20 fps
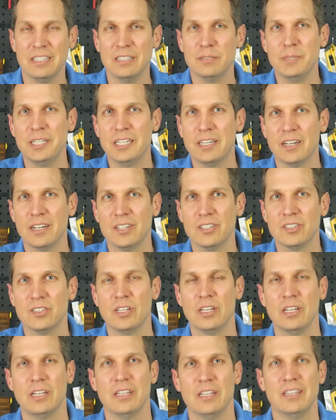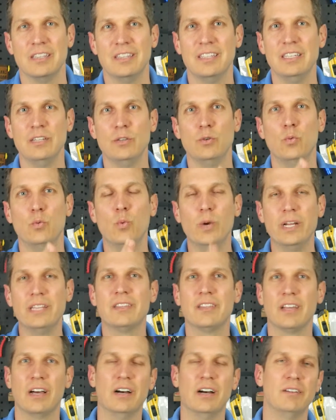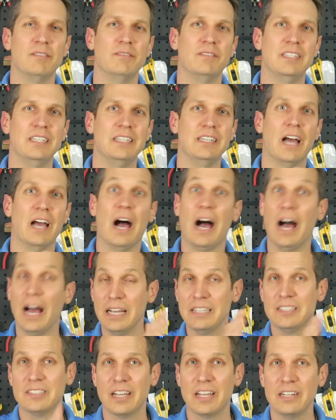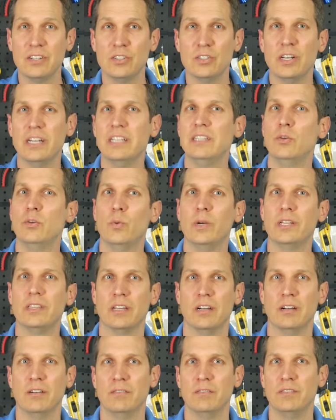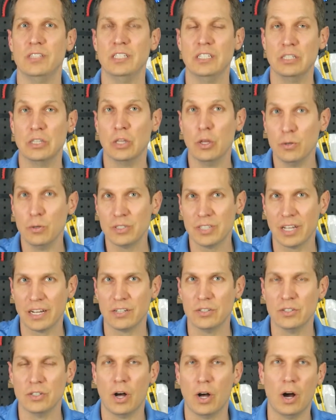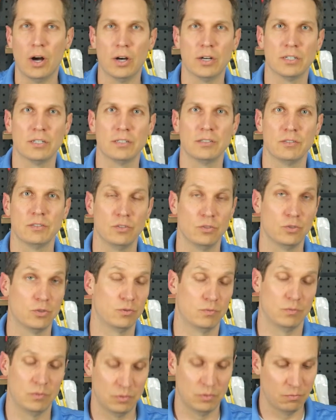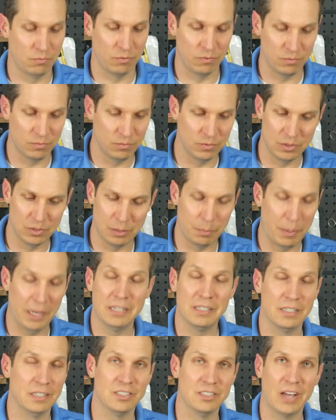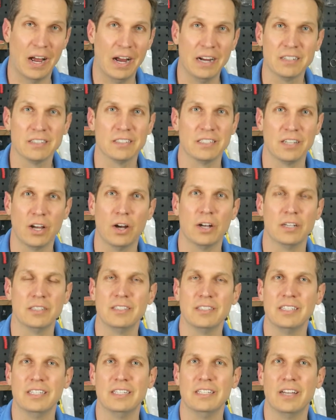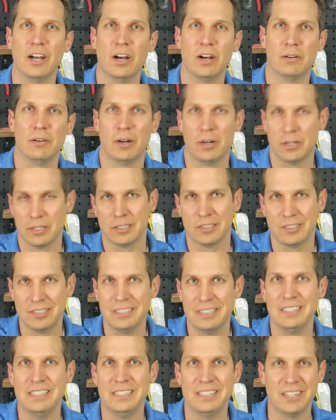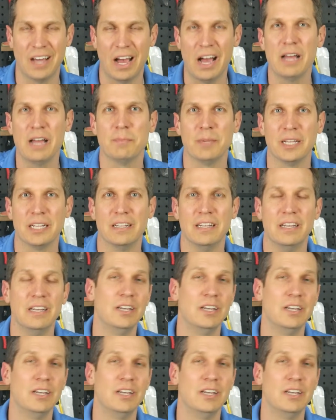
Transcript: is because the width of the high cycle and the width of the low cycle are dependent entirely on the RC timing.